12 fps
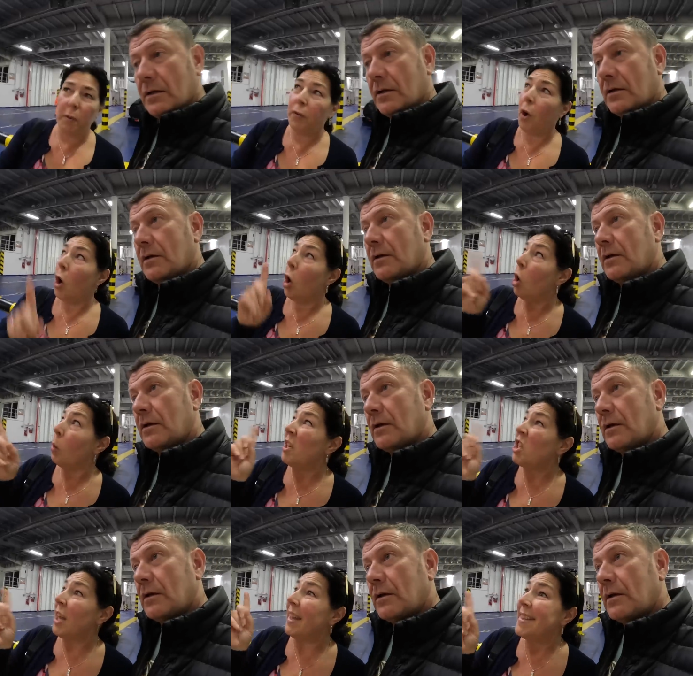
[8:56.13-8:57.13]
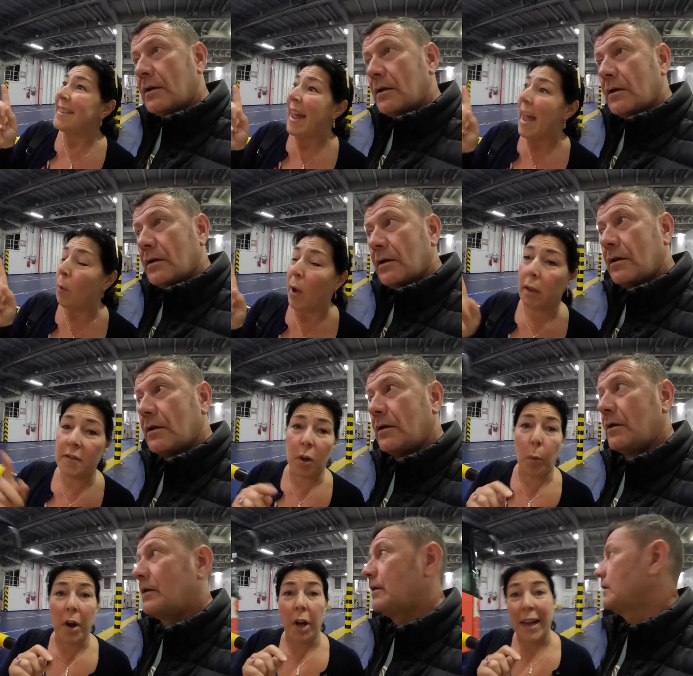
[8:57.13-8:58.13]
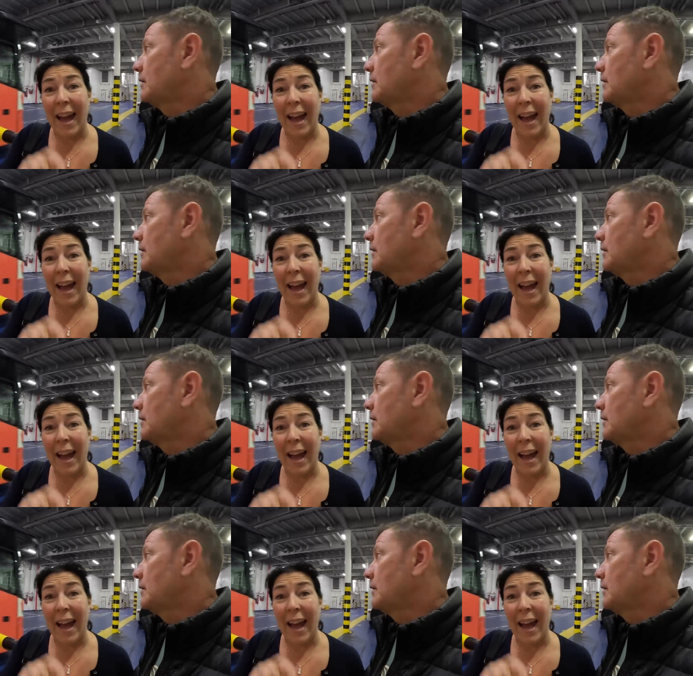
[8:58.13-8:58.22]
Speaker 1: before, always check your stairwell. So we're on